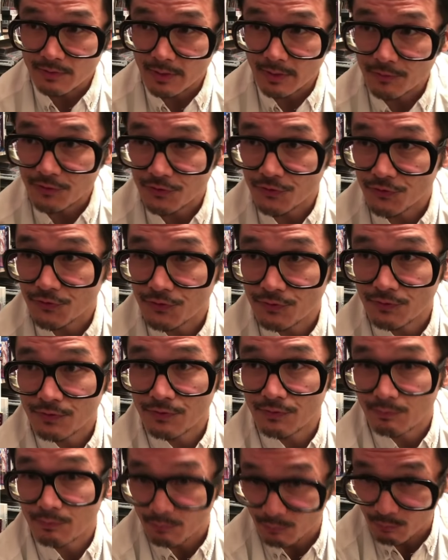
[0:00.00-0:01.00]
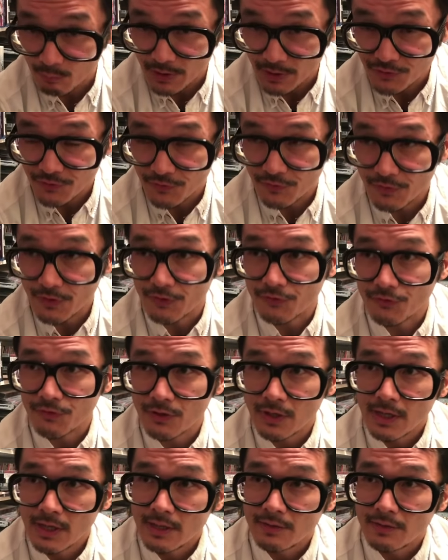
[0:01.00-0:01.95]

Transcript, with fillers: let me just mention this